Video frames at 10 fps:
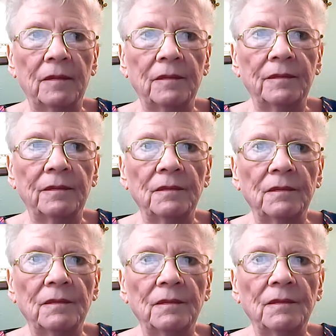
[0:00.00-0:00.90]

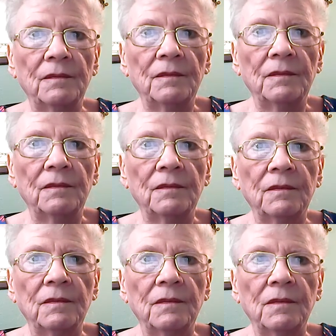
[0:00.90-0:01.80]

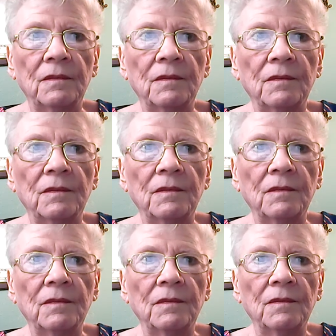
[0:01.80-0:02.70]

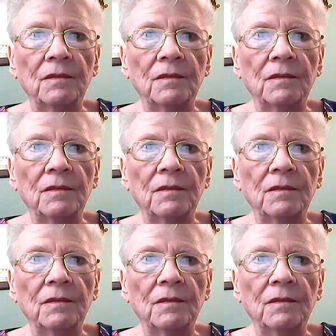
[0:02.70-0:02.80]
(silence)